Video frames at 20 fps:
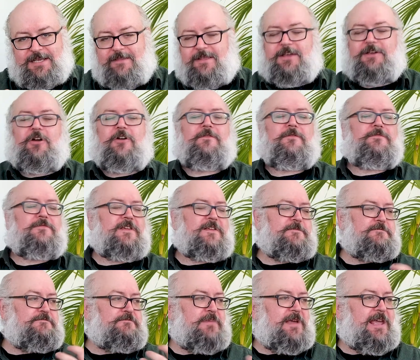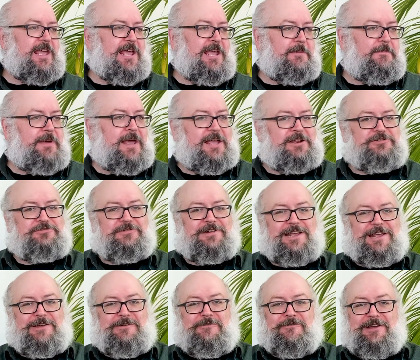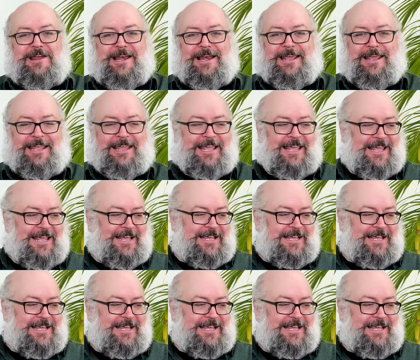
They go from these big, petrol-y, oily,